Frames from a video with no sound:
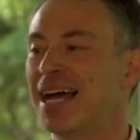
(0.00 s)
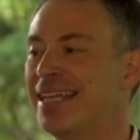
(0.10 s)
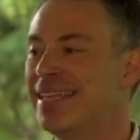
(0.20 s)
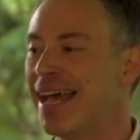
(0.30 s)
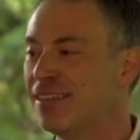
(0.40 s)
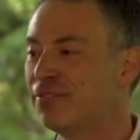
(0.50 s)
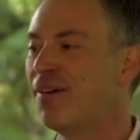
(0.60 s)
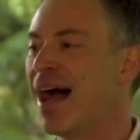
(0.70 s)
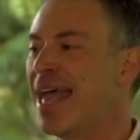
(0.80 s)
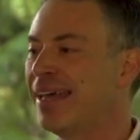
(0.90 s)

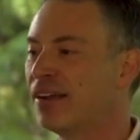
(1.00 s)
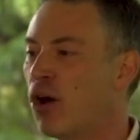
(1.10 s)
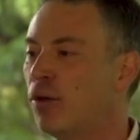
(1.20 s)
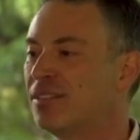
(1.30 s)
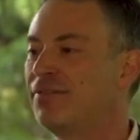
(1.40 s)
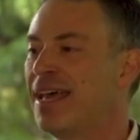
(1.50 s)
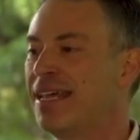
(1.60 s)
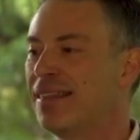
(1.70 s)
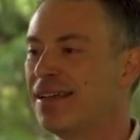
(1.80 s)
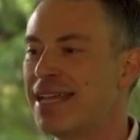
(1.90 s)
identifying and
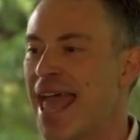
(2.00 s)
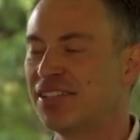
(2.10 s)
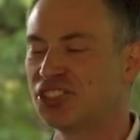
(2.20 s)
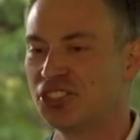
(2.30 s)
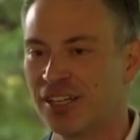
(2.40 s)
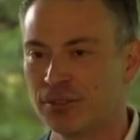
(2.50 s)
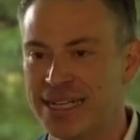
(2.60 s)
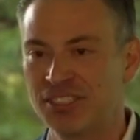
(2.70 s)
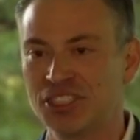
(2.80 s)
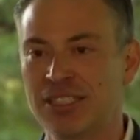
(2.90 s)
cultivating the next
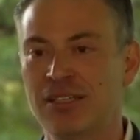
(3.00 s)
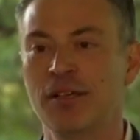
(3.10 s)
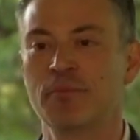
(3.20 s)
generation